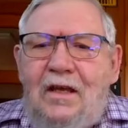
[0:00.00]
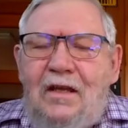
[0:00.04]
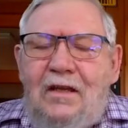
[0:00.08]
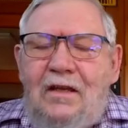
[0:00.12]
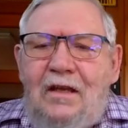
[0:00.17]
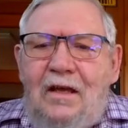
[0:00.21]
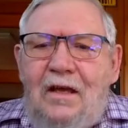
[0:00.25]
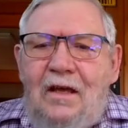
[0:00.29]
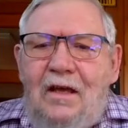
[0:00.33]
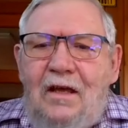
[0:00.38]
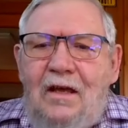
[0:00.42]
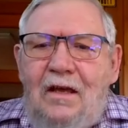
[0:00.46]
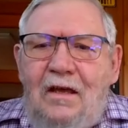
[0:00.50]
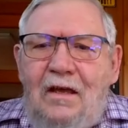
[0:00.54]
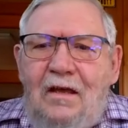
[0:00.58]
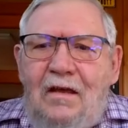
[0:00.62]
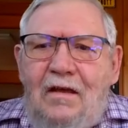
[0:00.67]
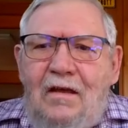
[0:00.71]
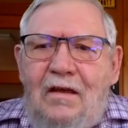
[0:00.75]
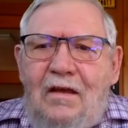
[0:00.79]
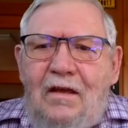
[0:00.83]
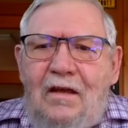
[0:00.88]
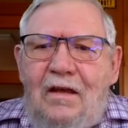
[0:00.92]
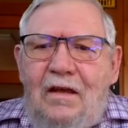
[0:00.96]
in uh,
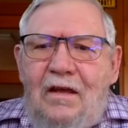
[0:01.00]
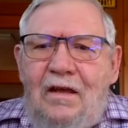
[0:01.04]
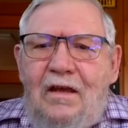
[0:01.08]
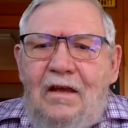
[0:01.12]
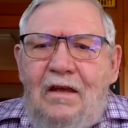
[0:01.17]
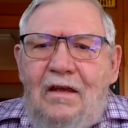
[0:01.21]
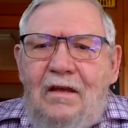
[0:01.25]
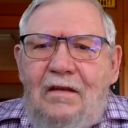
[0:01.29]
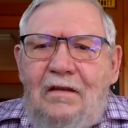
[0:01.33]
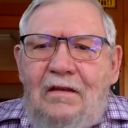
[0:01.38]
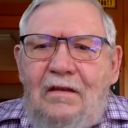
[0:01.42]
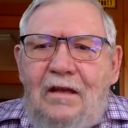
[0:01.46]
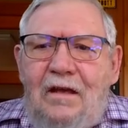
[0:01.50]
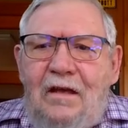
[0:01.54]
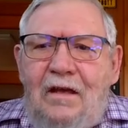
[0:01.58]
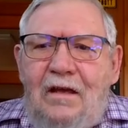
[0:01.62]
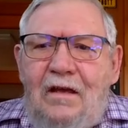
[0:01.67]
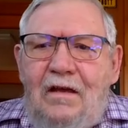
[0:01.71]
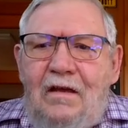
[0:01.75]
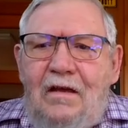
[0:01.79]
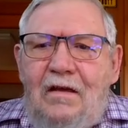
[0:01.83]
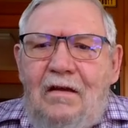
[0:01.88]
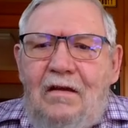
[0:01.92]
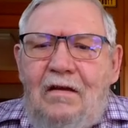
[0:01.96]
in
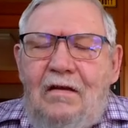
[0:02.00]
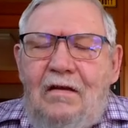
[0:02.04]
uh,